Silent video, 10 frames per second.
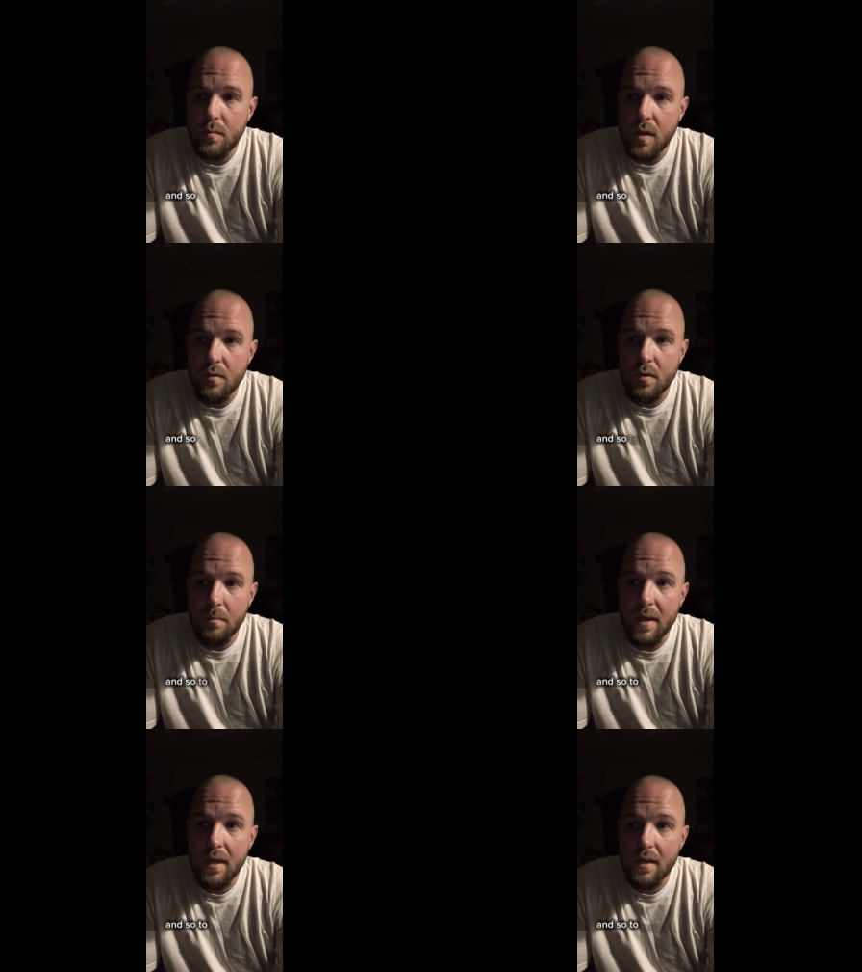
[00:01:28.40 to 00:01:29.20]
to
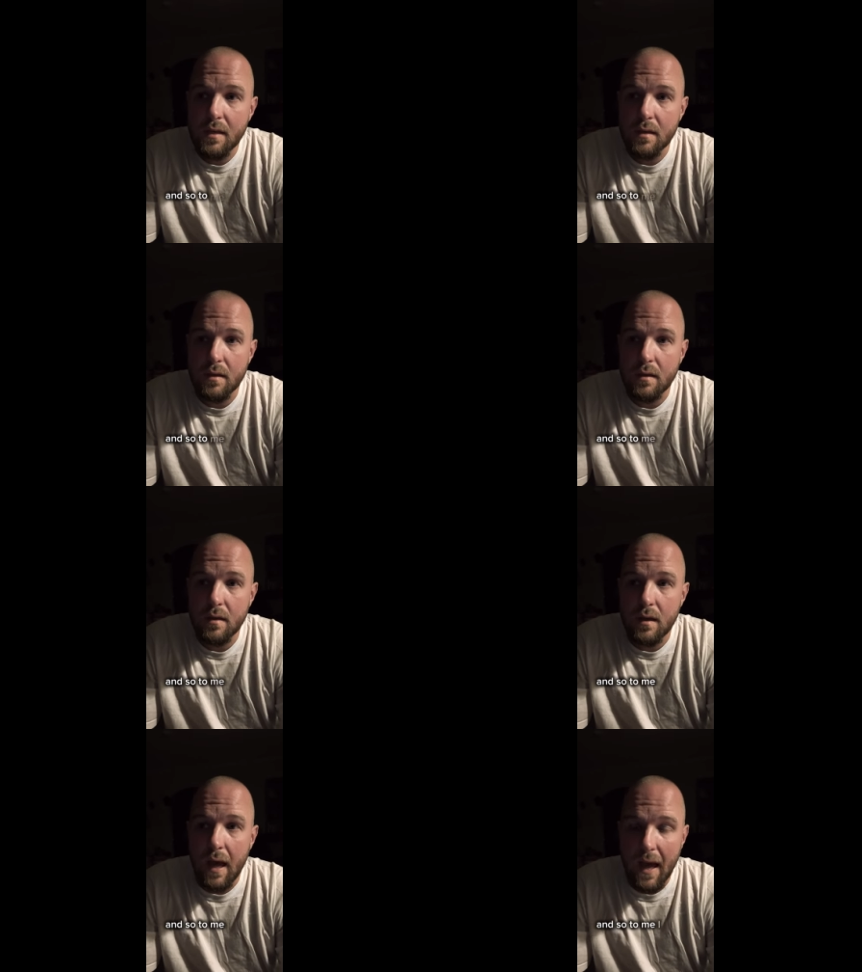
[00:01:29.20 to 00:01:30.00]
me,
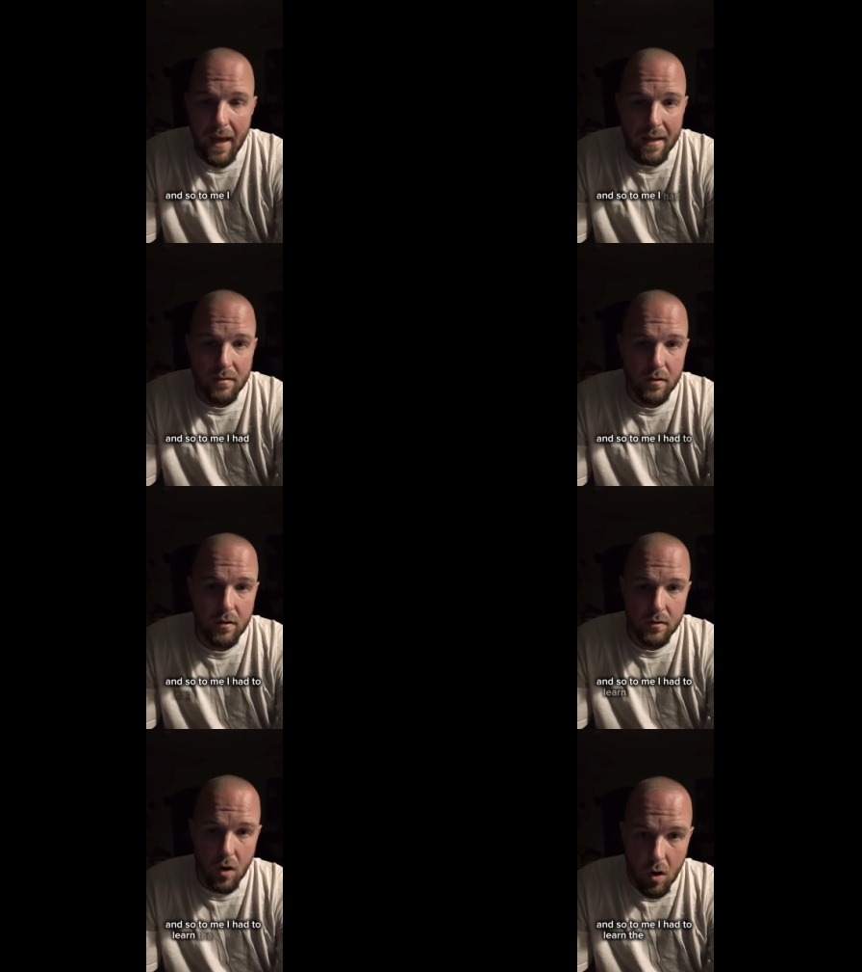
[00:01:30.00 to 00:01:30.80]
I had to
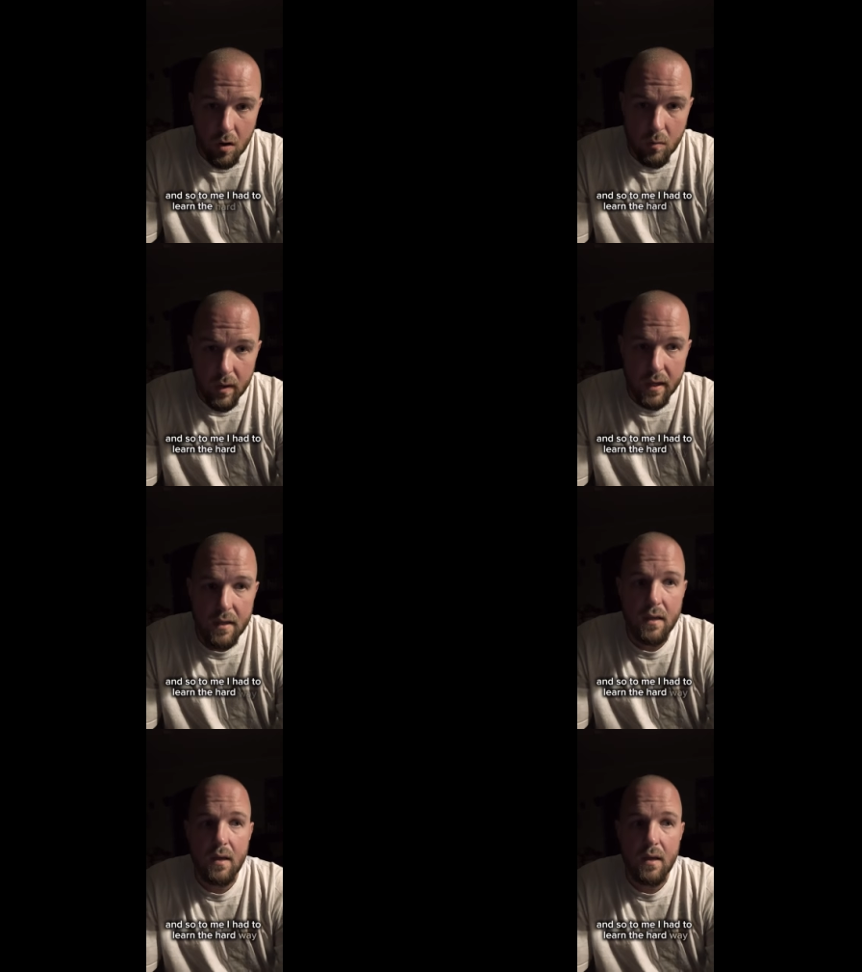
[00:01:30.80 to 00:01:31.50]
learn the hard way